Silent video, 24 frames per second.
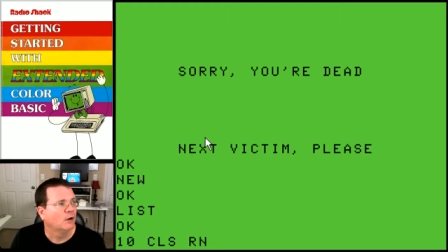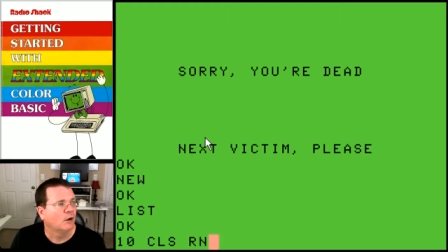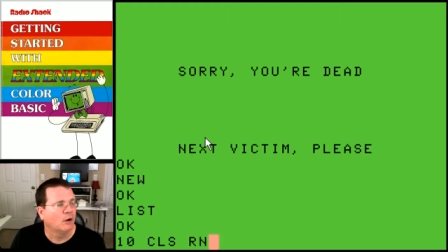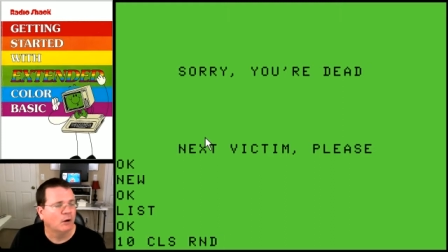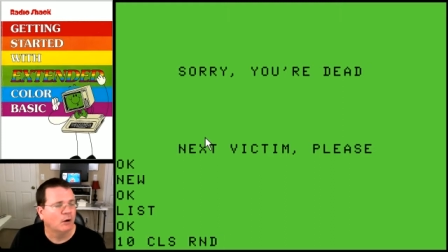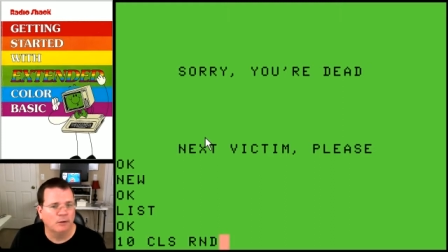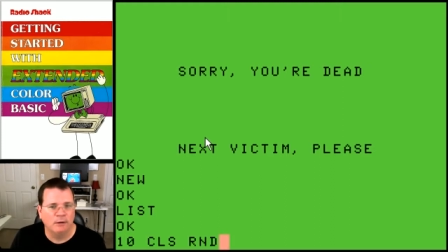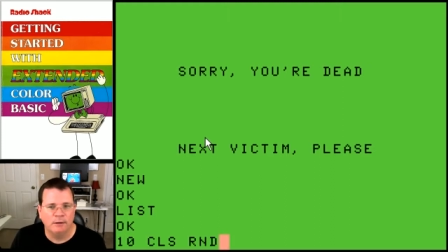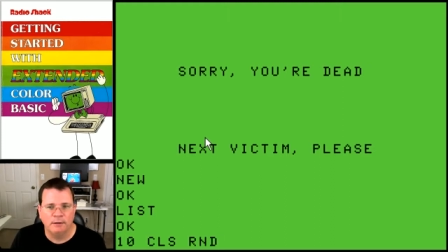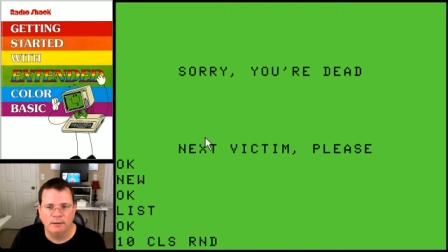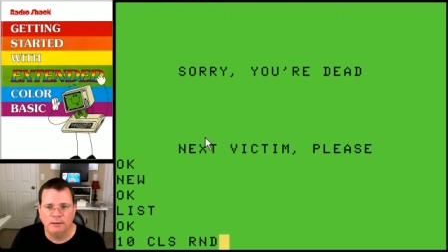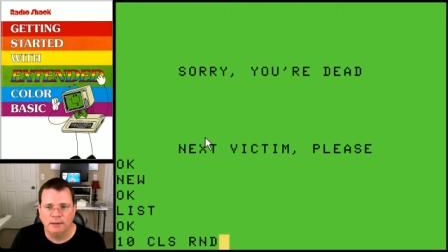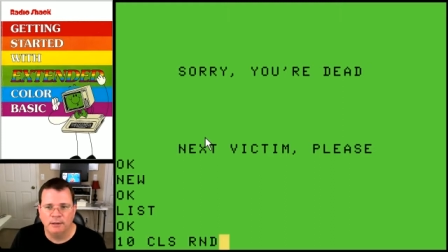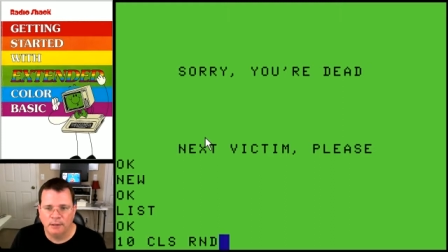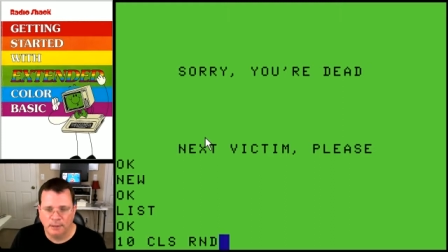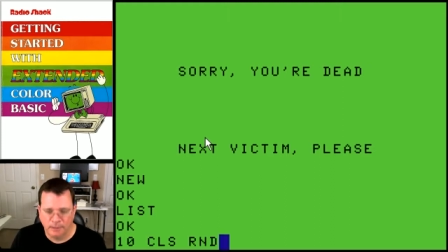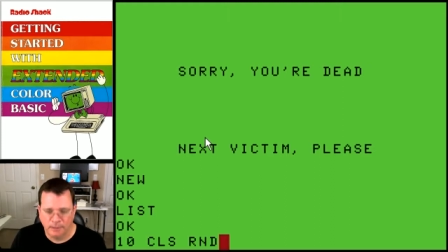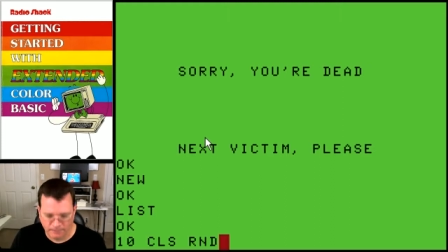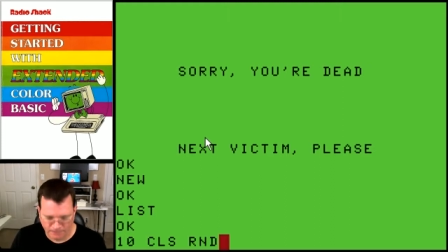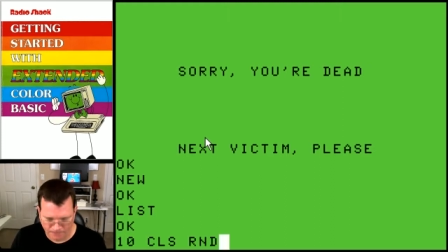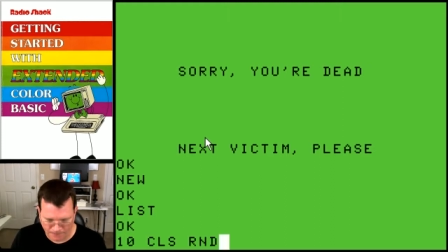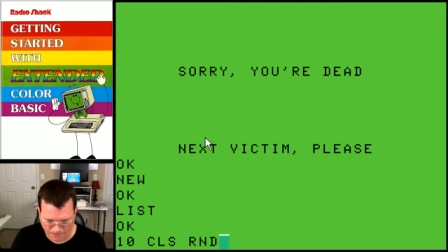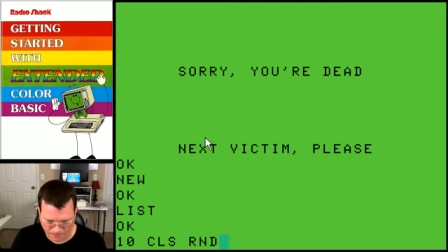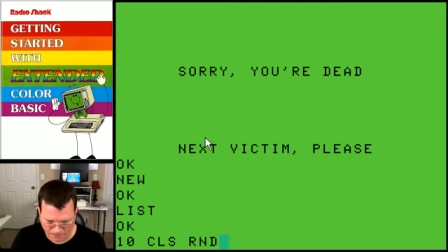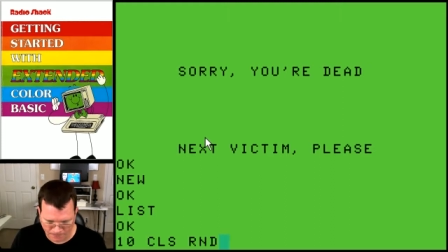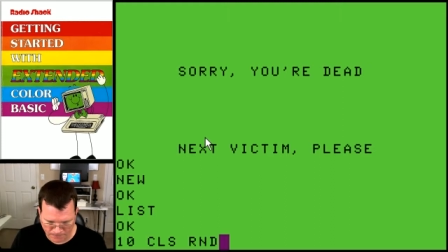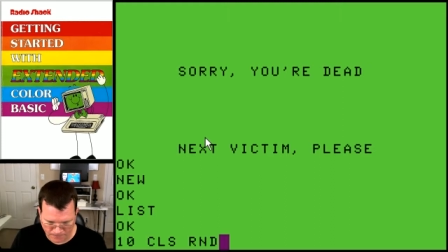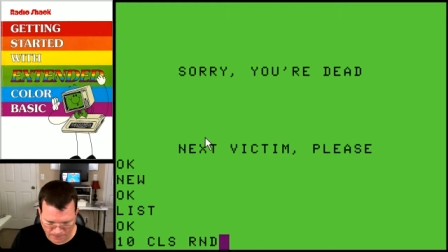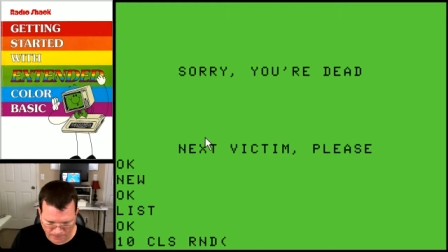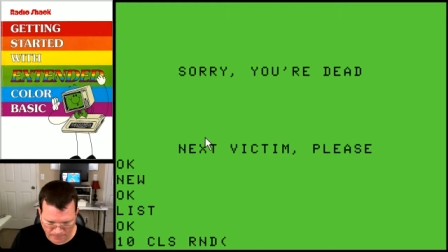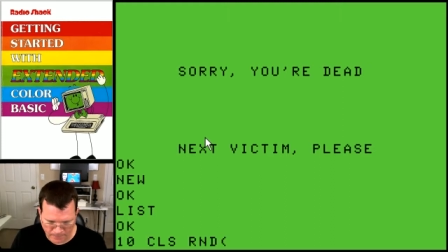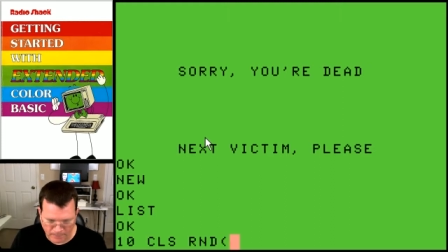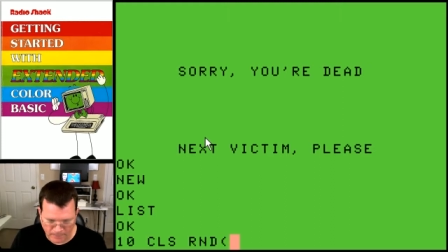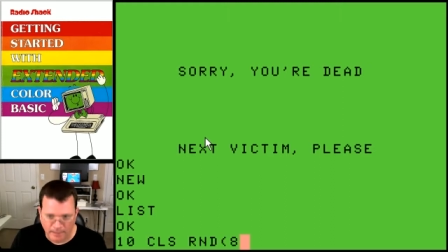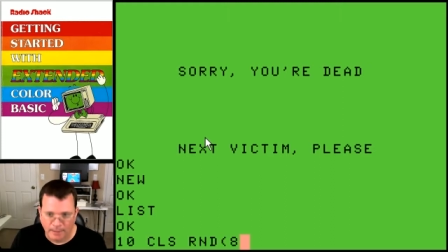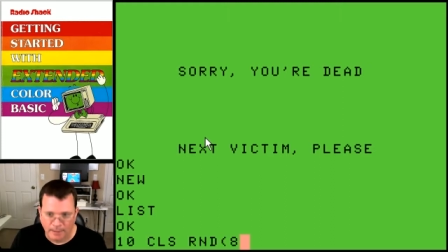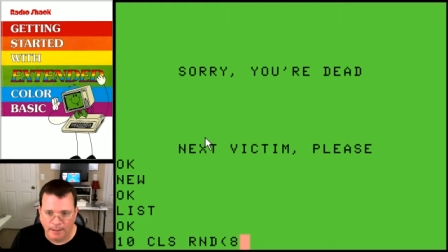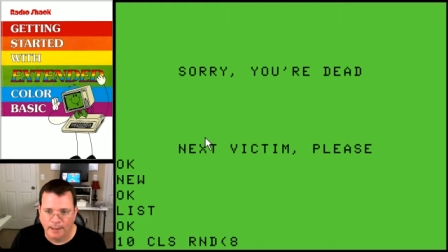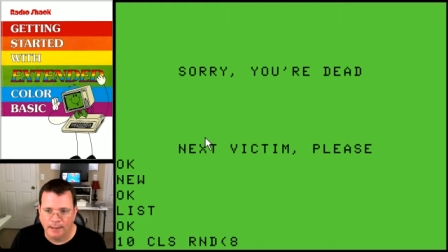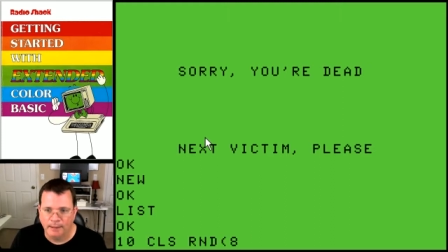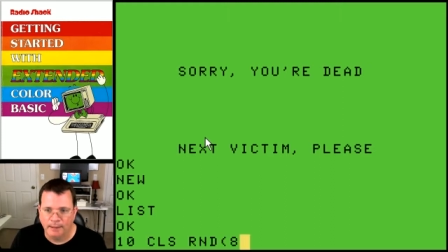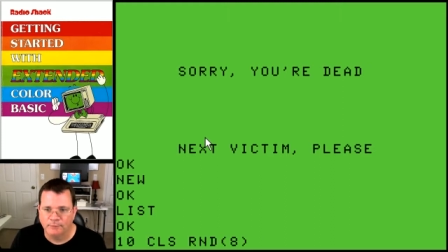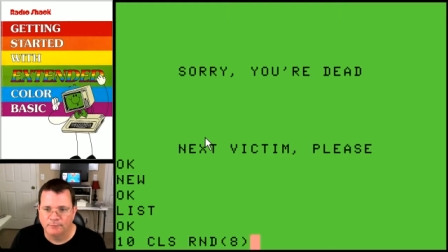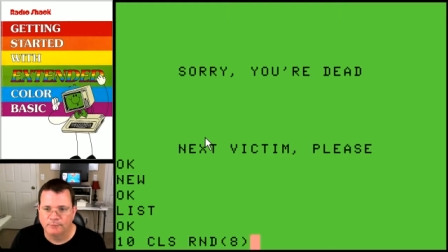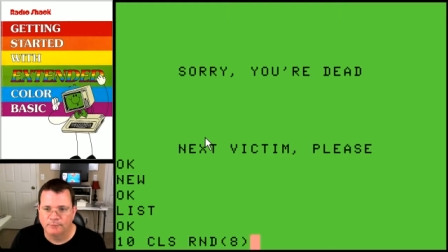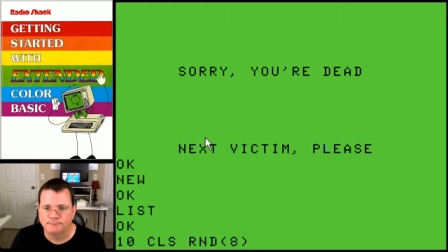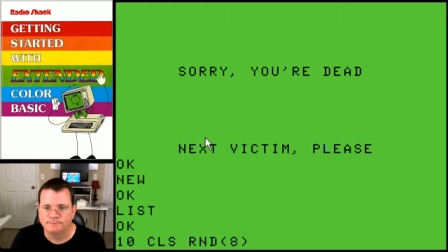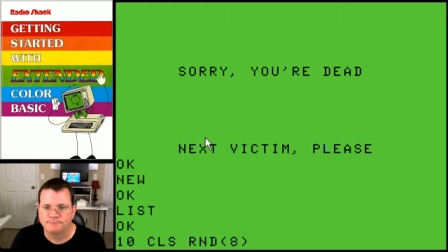RND
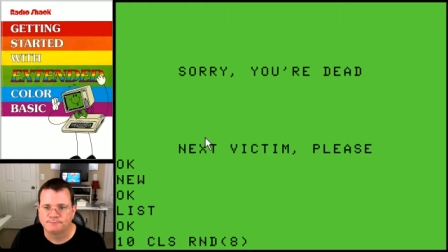8,